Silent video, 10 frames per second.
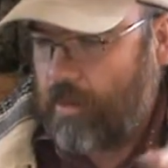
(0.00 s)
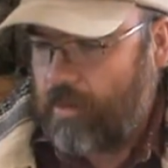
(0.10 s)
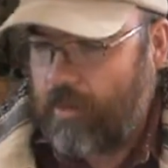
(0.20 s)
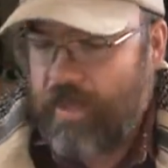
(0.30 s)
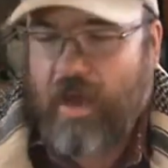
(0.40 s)

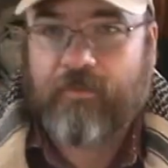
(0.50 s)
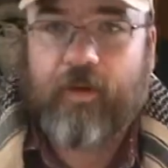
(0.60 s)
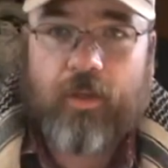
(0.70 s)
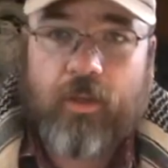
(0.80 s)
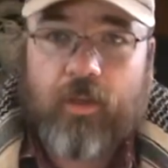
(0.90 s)
without
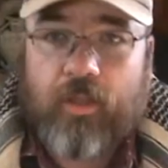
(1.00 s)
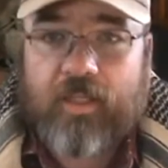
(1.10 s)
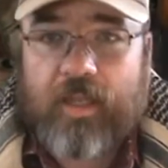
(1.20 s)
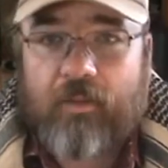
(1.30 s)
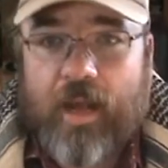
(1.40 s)
further ado,
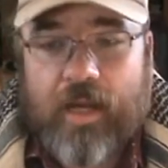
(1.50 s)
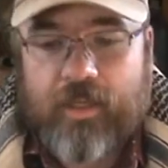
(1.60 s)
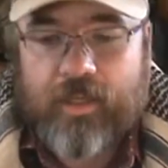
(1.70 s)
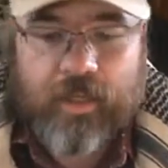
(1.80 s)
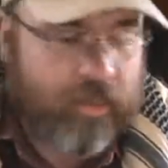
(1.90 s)
let's get right
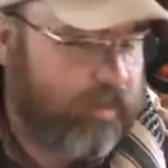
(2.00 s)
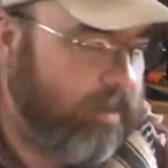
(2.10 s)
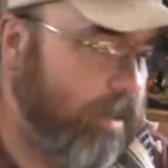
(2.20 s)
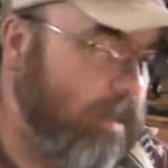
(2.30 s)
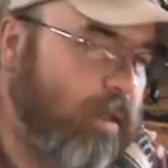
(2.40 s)
into things.
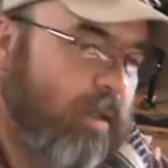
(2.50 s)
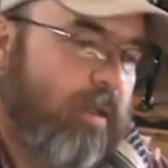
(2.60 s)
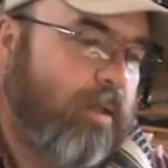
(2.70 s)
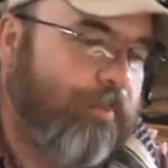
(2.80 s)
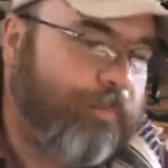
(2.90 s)

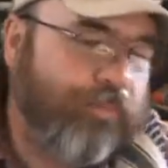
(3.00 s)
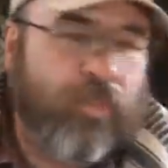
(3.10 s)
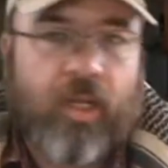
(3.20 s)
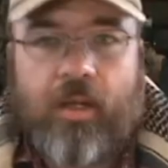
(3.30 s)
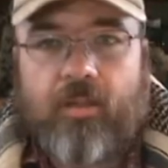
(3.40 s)

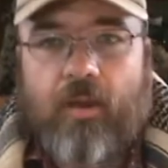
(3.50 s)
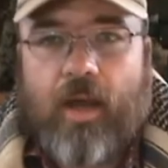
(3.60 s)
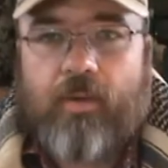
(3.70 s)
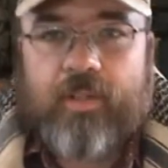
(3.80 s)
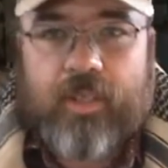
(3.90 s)
So
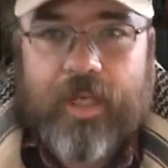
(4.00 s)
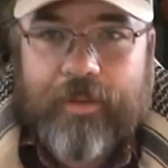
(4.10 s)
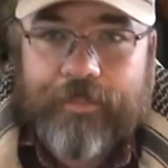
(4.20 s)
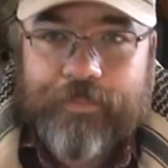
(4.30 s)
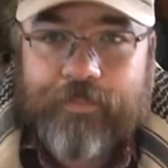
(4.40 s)
I
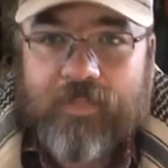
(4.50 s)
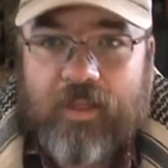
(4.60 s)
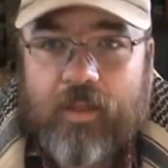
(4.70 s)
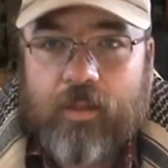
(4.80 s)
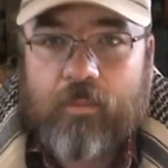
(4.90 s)
was
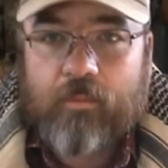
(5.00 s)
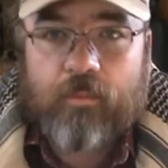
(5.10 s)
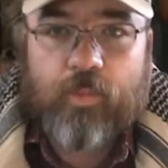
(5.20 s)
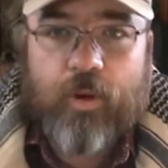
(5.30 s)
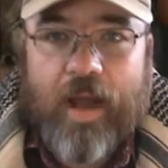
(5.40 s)

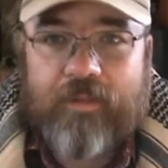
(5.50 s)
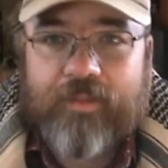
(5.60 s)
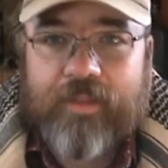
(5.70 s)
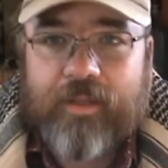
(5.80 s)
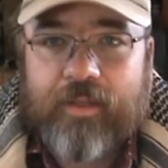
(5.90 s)

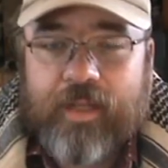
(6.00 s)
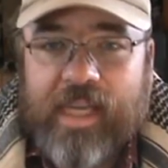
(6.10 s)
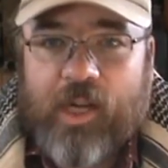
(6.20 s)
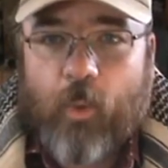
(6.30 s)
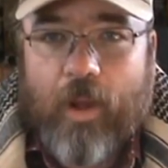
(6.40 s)
browsing the
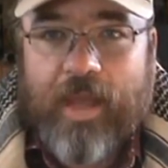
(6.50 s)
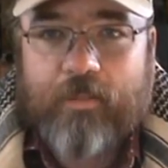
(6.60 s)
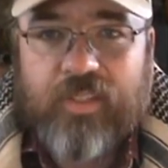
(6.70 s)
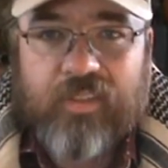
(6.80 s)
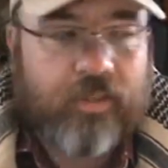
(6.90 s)

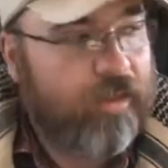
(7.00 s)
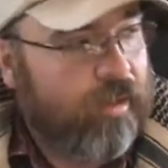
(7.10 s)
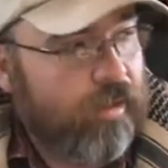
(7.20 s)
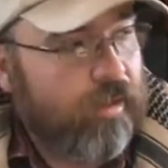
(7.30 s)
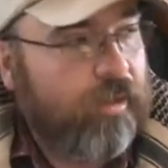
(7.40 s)
interwebs,
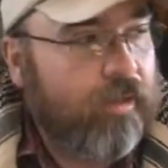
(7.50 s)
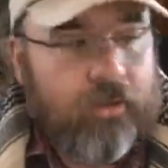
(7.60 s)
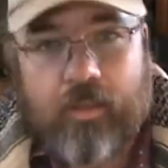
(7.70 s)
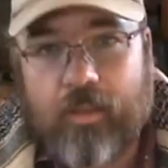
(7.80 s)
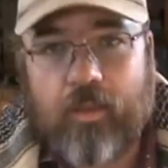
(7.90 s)

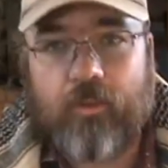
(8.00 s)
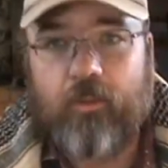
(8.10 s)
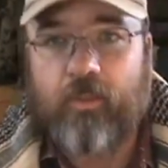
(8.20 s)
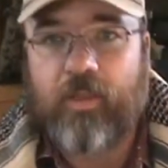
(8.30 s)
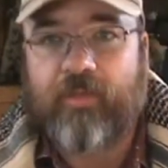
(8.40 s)

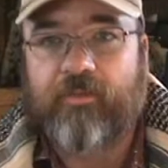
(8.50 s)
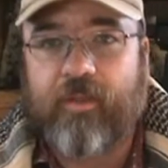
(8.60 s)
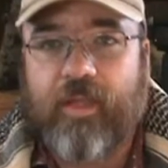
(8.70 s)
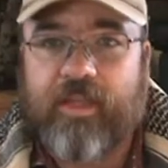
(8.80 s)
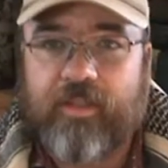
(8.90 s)
looking for
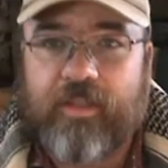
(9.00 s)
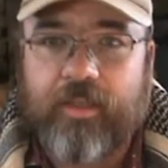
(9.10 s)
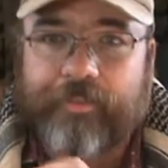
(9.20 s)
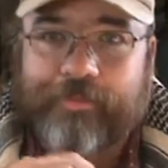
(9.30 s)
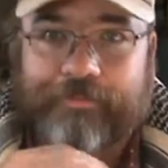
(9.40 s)
things
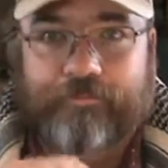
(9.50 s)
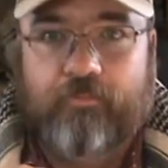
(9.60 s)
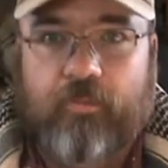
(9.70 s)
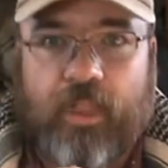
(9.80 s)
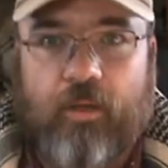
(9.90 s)
to
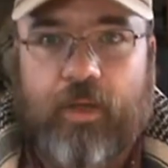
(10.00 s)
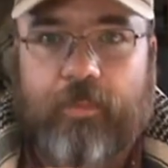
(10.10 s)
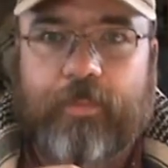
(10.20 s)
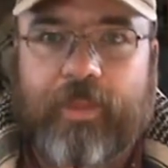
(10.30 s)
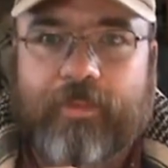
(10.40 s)
blow
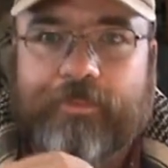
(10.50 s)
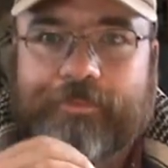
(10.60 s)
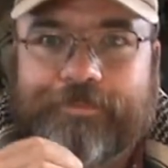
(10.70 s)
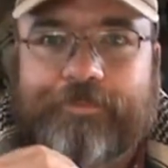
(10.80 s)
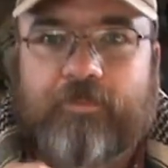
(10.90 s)
up and
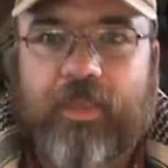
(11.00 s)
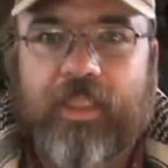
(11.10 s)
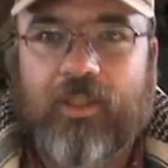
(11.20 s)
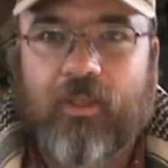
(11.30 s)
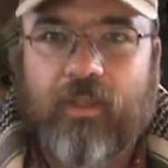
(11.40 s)

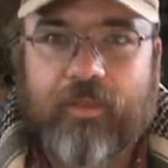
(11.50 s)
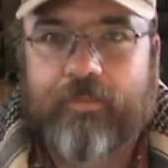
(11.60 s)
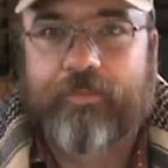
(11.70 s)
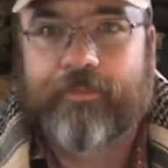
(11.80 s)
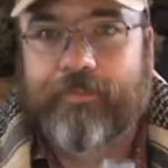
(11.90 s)
build
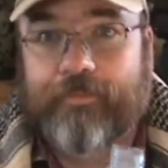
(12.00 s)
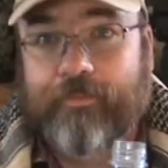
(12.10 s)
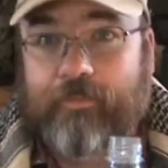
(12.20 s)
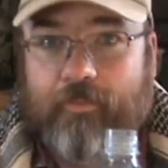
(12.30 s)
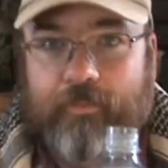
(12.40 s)
and
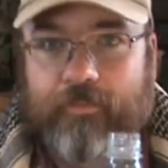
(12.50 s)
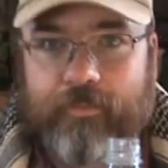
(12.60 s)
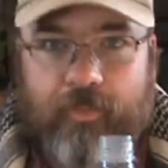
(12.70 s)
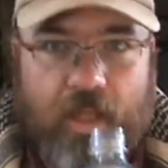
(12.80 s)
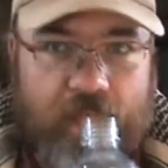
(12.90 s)

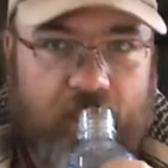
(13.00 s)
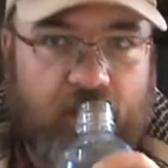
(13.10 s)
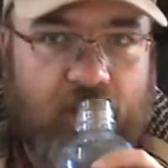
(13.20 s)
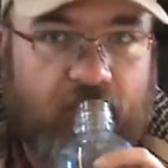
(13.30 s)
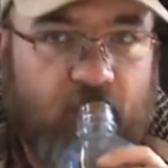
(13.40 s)
all that good
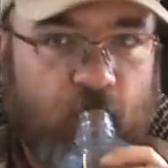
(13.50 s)
stuff.